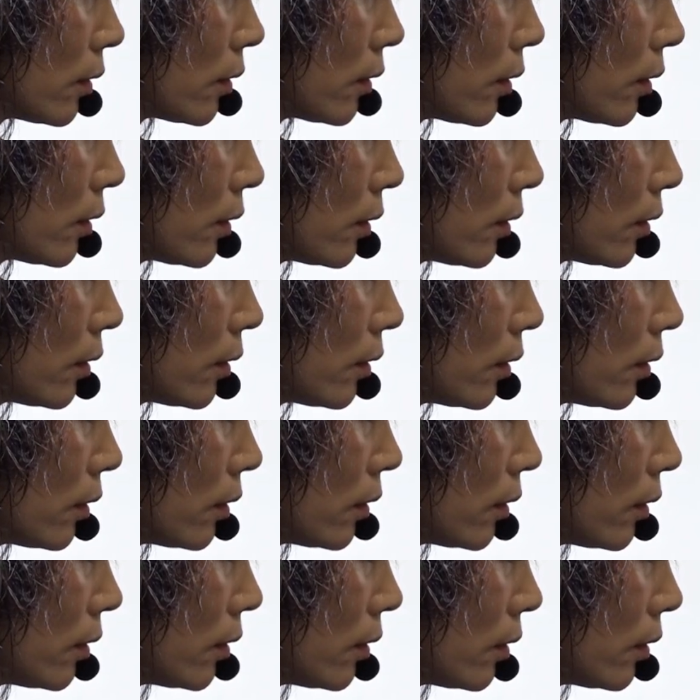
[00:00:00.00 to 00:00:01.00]
cut to
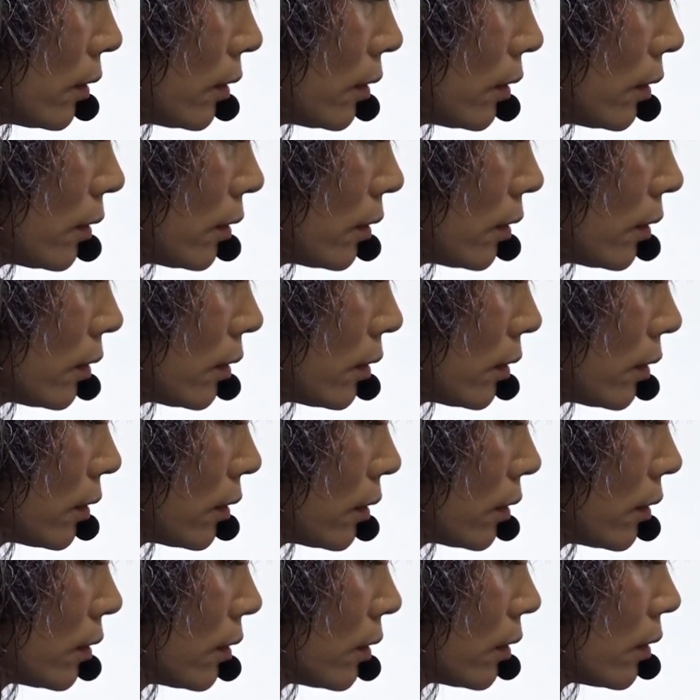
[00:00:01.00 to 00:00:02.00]
establish the
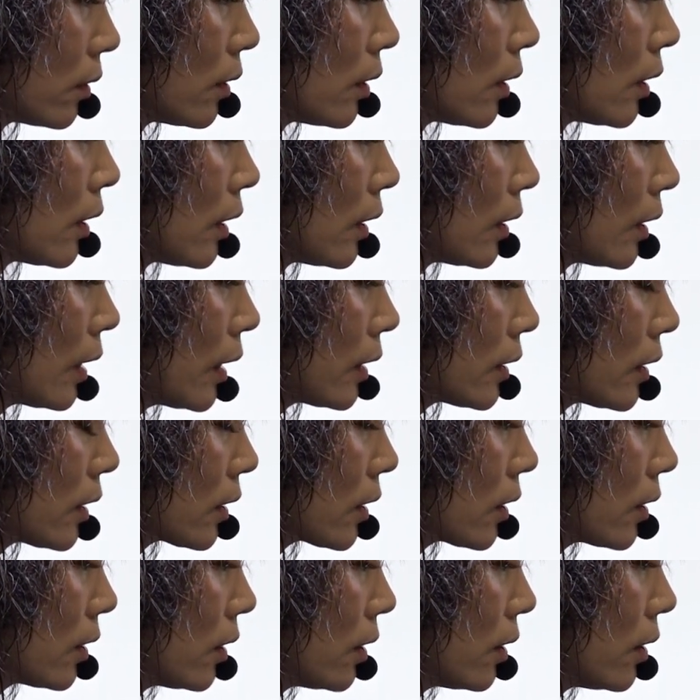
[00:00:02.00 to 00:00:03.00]
length, or you can
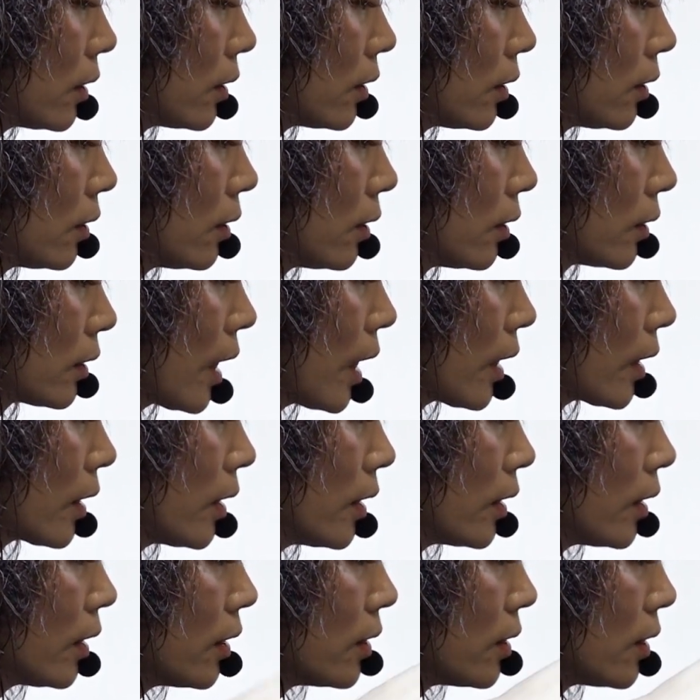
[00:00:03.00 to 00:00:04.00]
also cut it
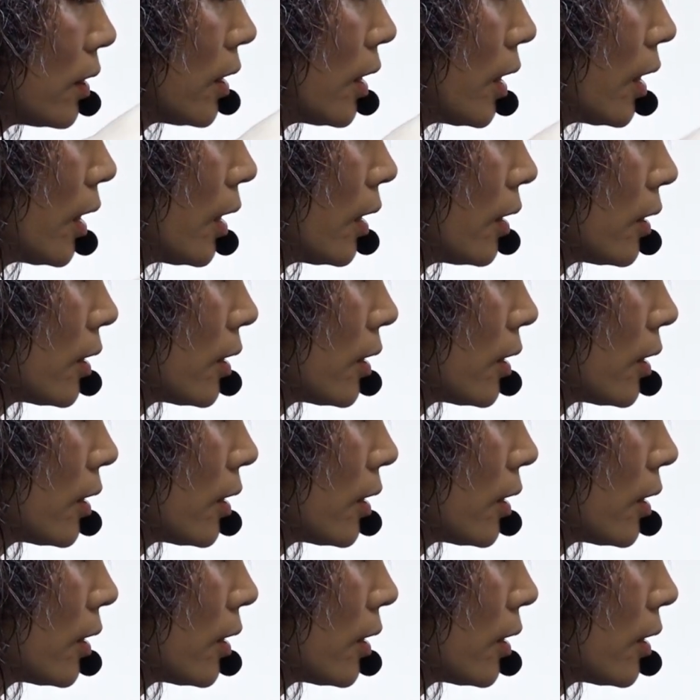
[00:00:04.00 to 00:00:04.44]
horizontally to set the